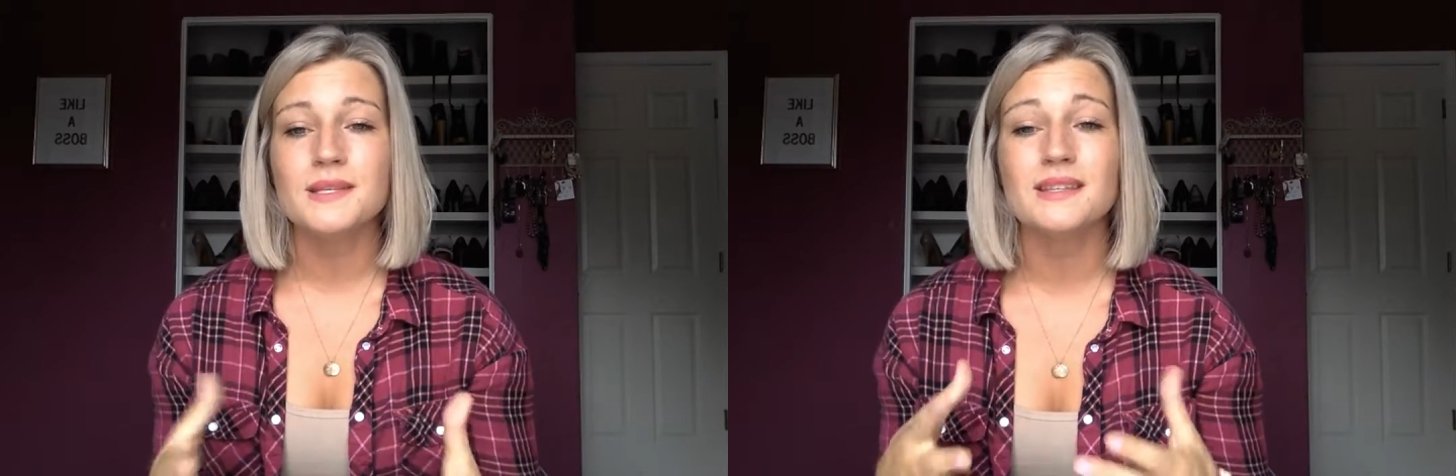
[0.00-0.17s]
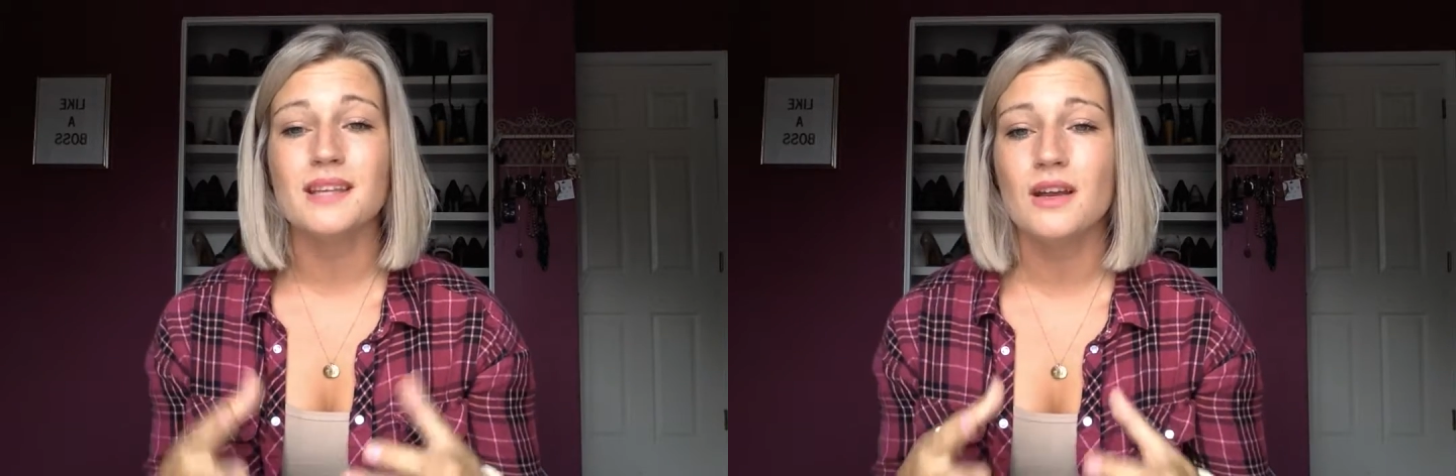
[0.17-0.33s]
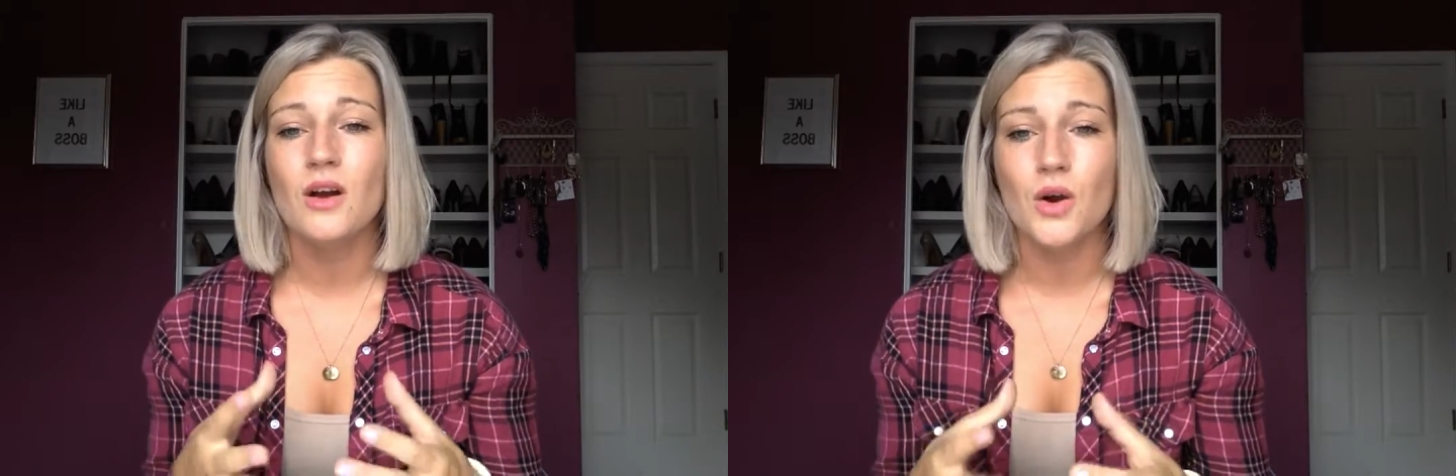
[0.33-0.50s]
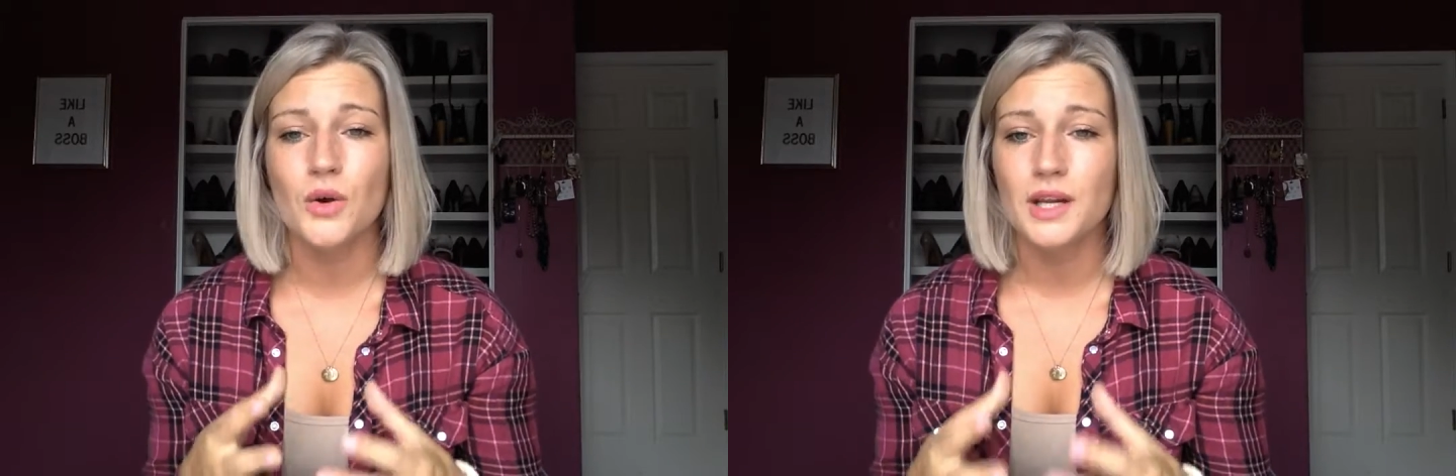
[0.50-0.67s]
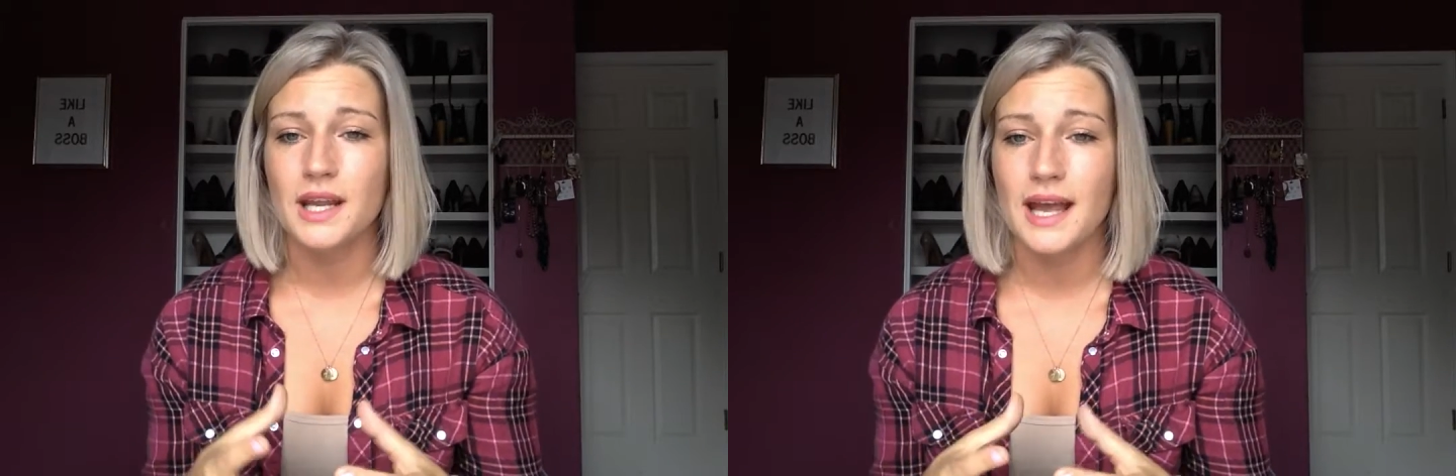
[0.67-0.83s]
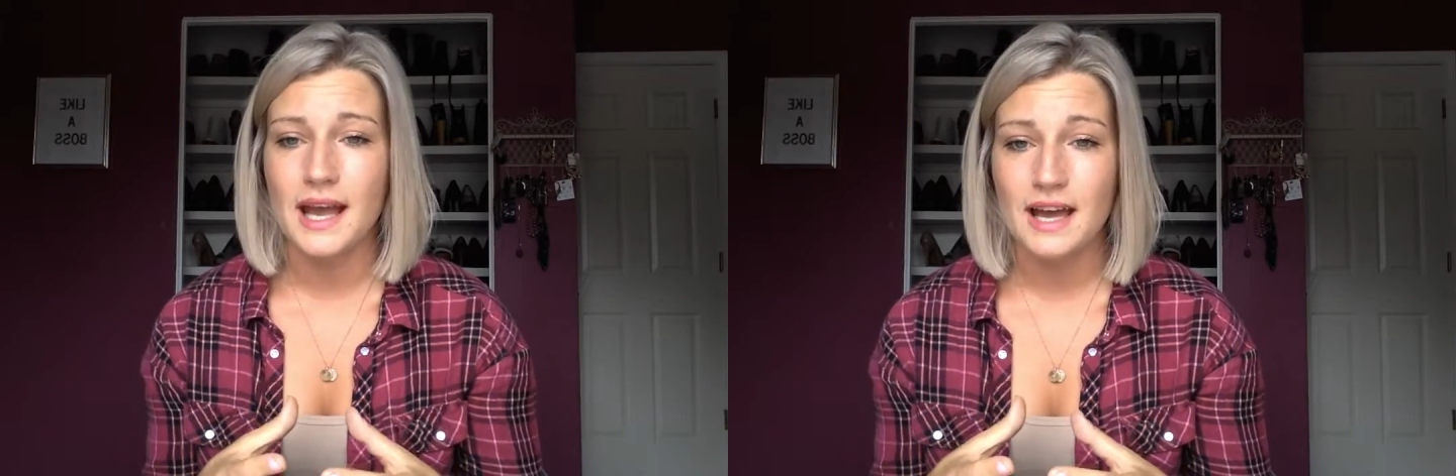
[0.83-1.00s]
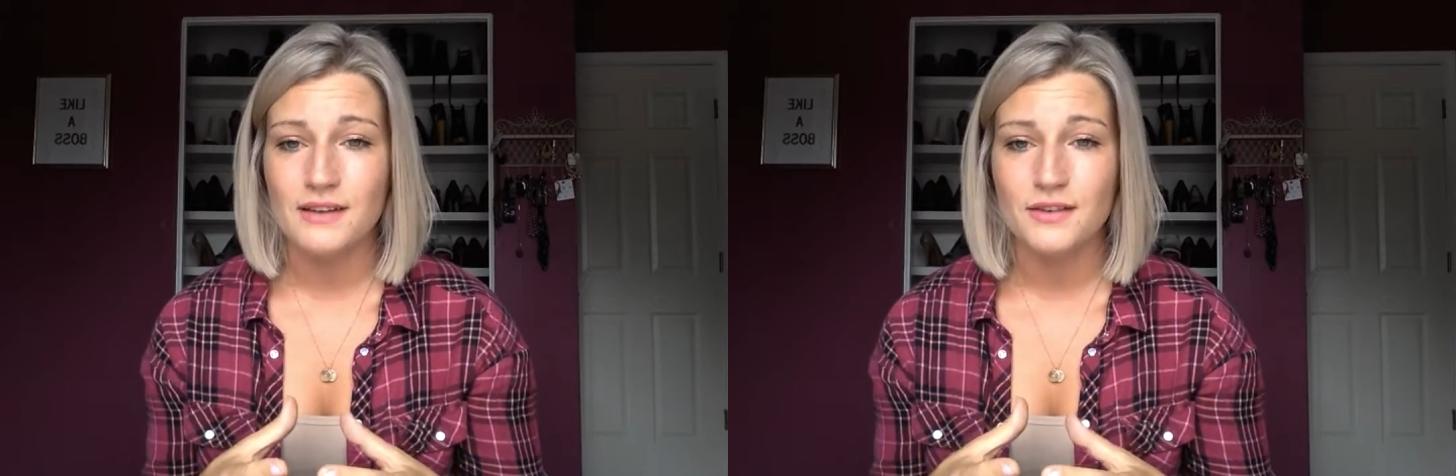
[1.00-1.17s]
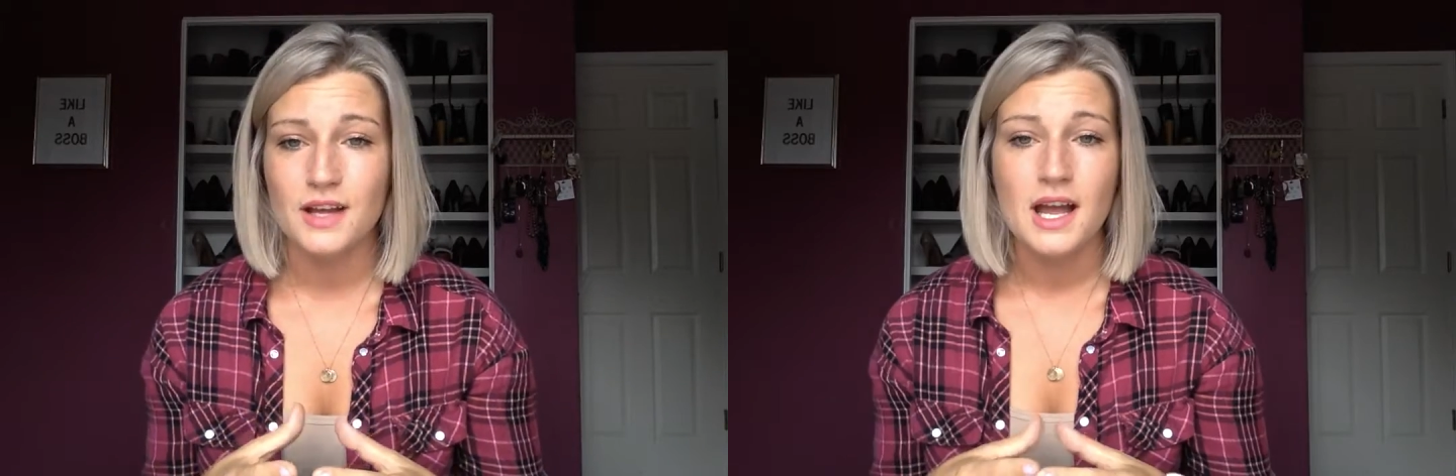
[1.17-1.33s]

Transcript: that they already have.